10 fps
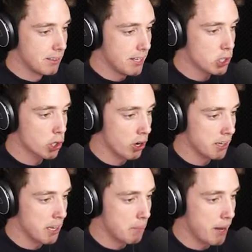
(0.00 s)
They're
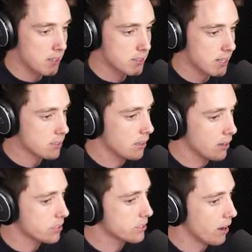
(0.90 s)
trying their best. There's a
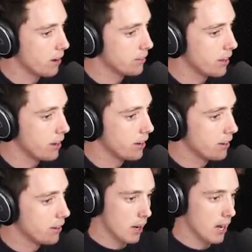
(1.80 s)
lot of stone there.
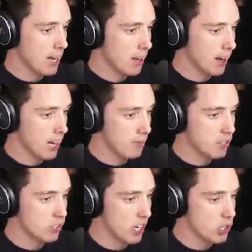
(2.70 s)
I can't
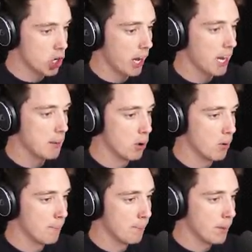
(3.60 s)
even see Chuck anymore.